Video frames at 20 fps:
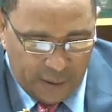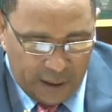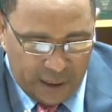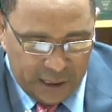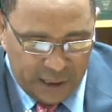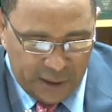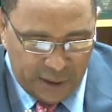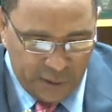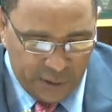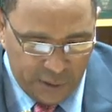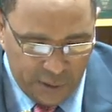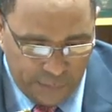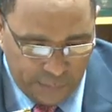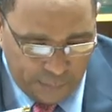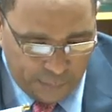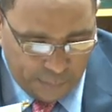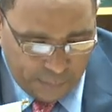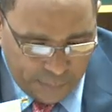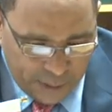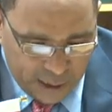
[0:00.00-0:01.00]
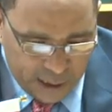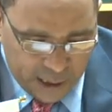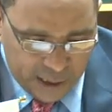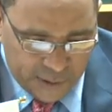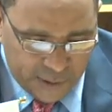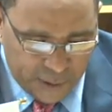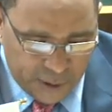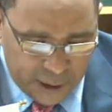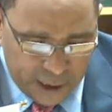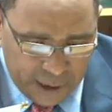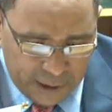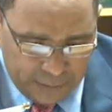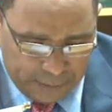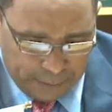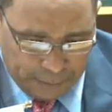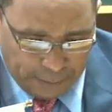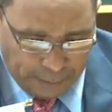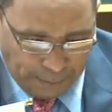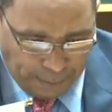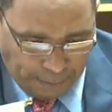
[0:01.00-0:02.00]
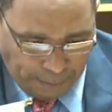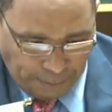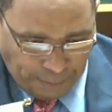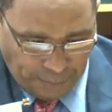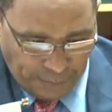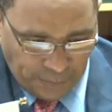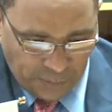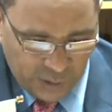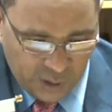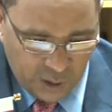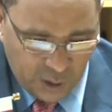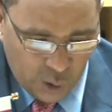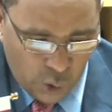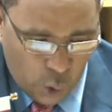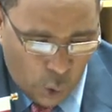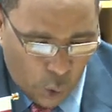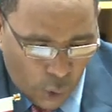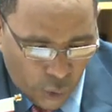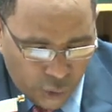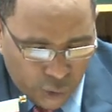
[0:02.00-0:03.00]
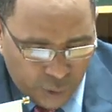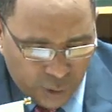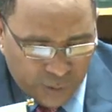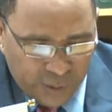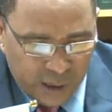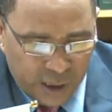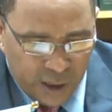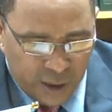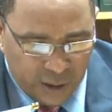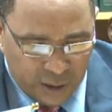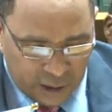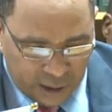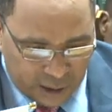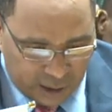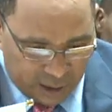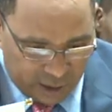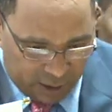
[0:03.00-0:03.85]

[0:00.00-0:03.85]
Thank you, PS Ray. Honorable